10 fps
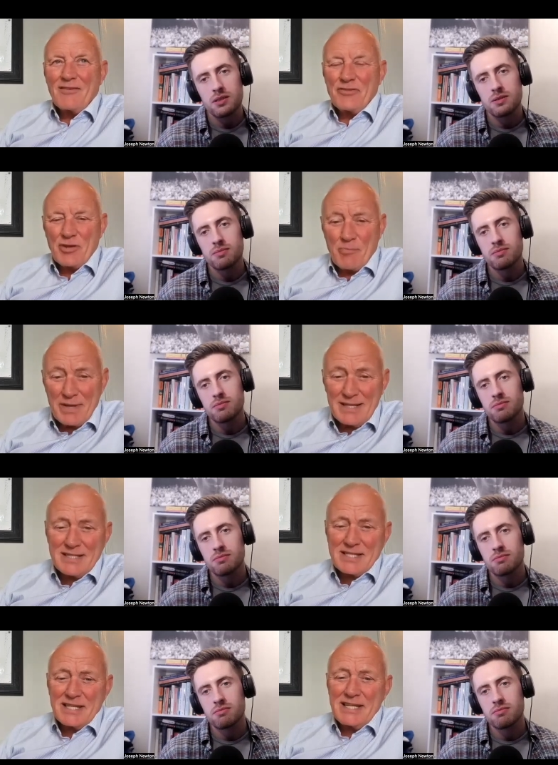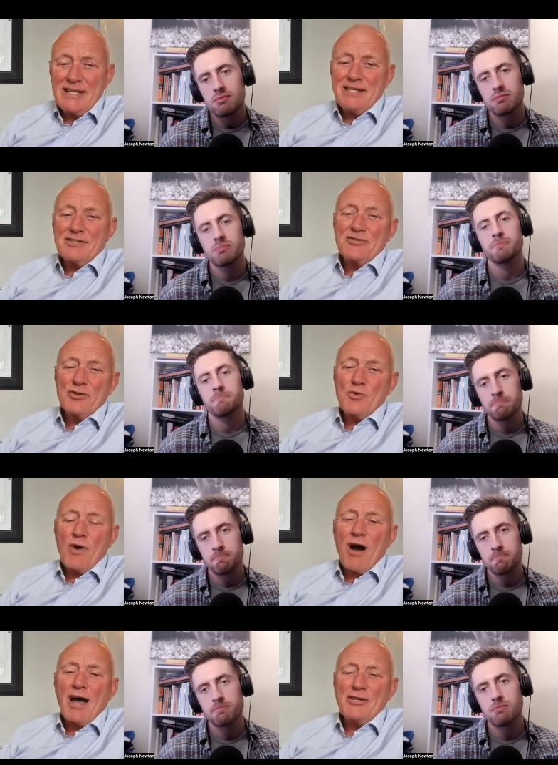Speaker 1: the ability to do
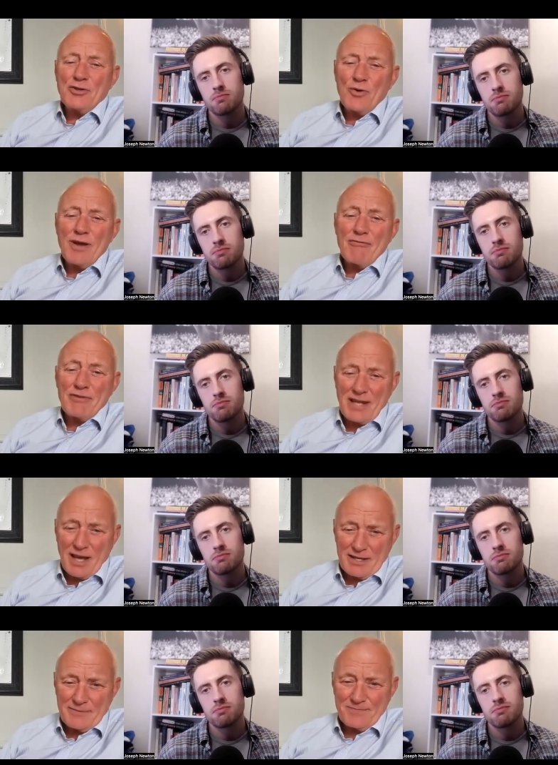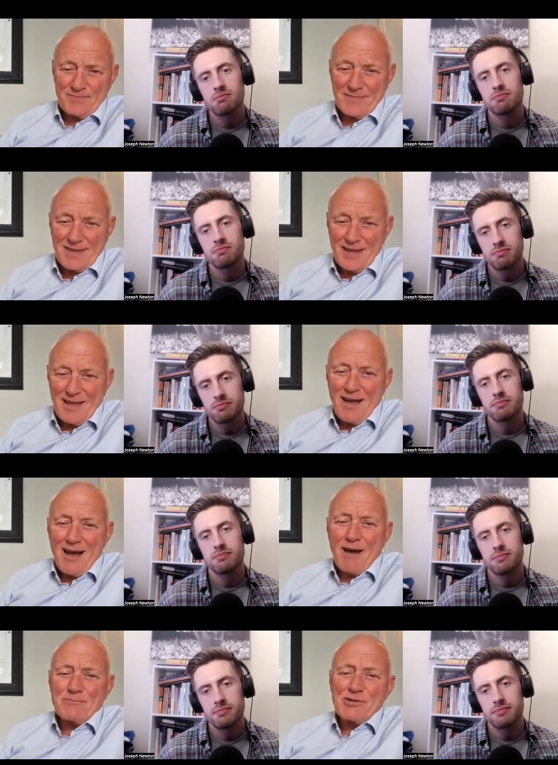what I do every day.
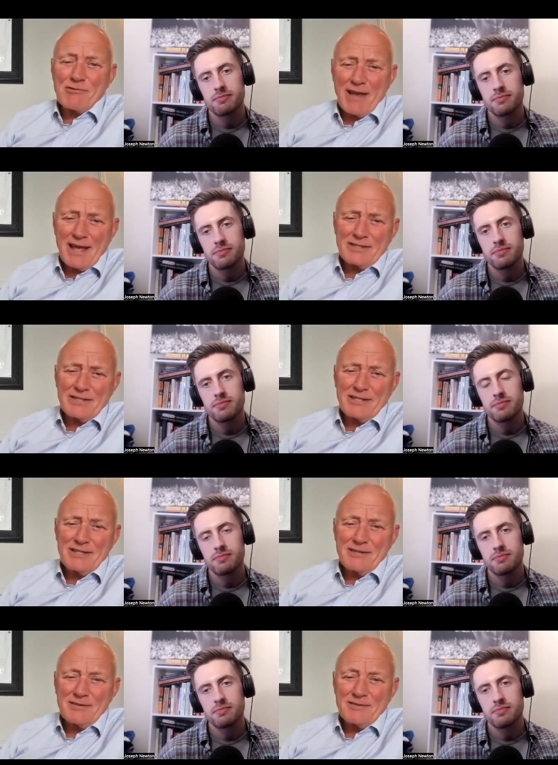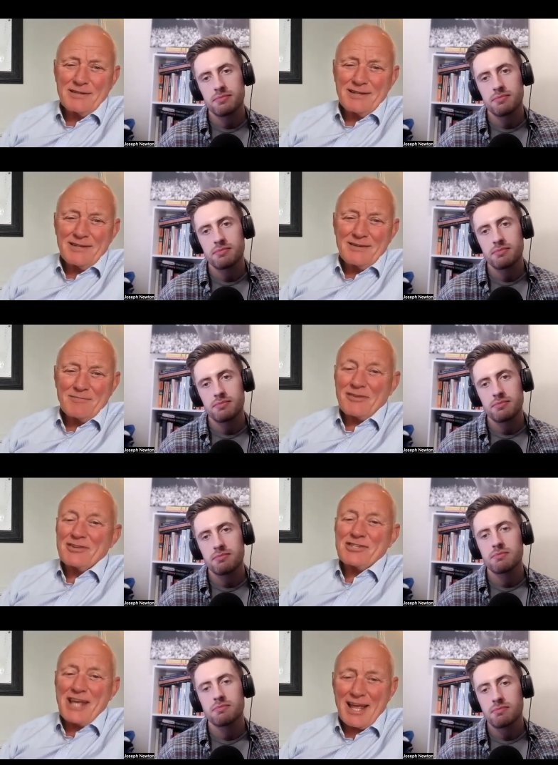I'm surrounded by the
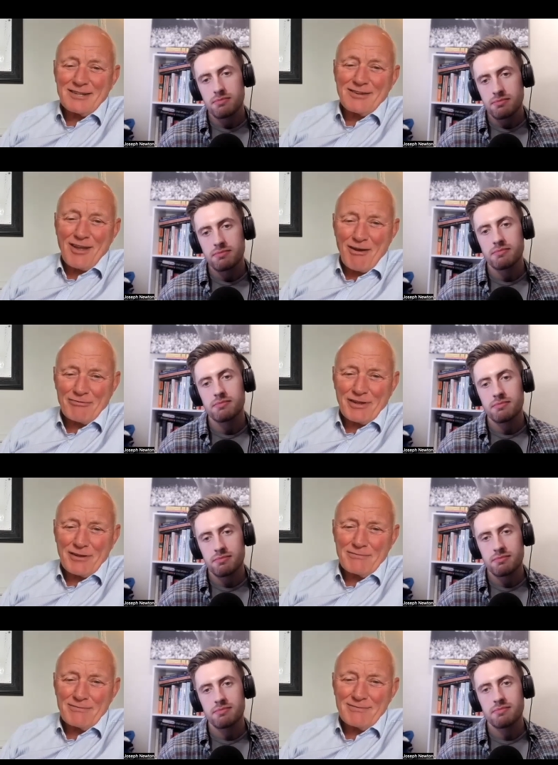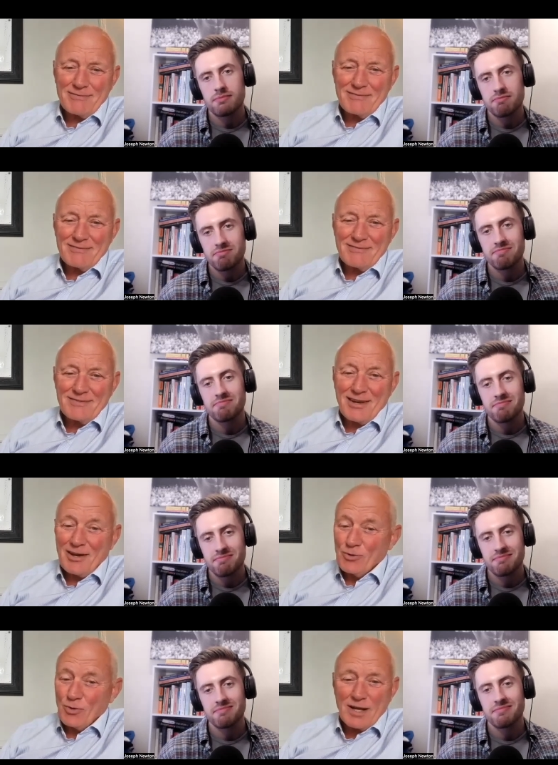sound of laughter,
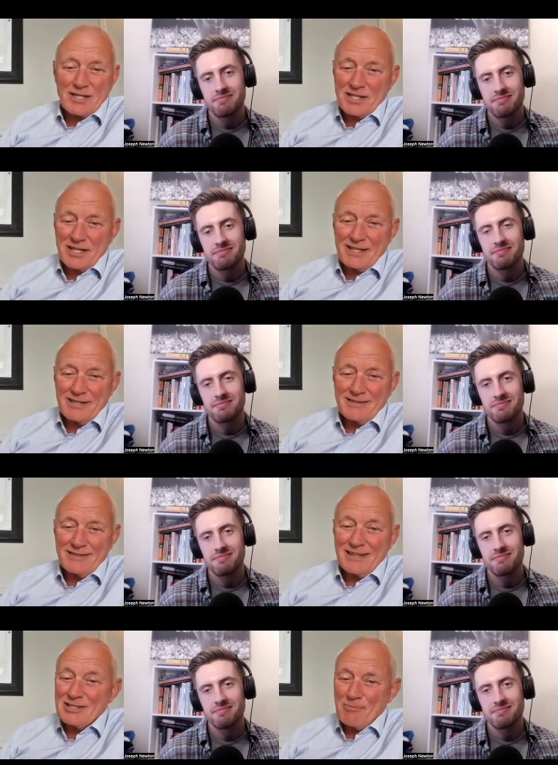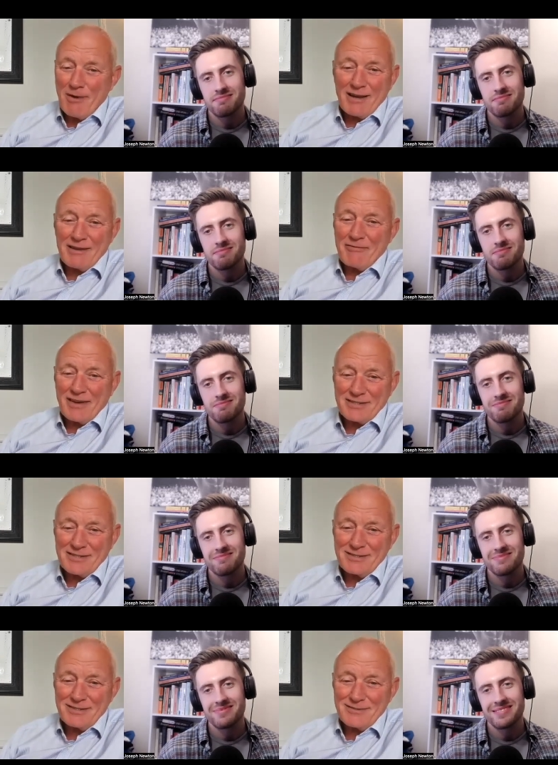and all I see is smiling
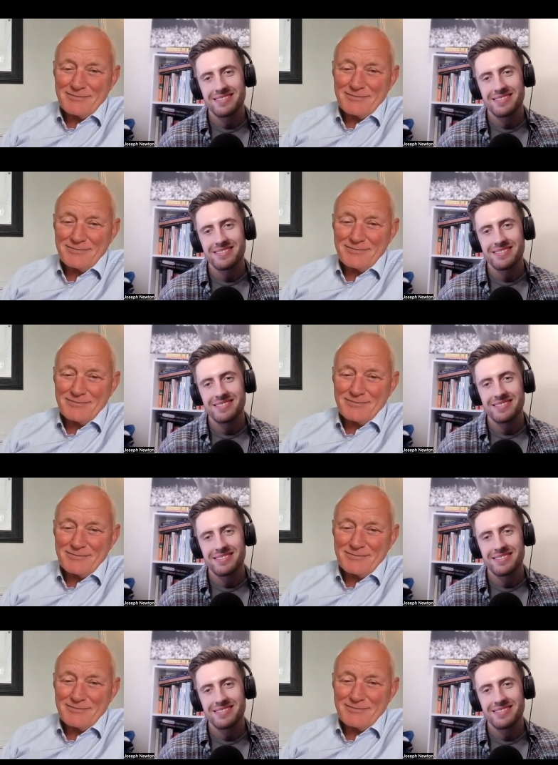faces.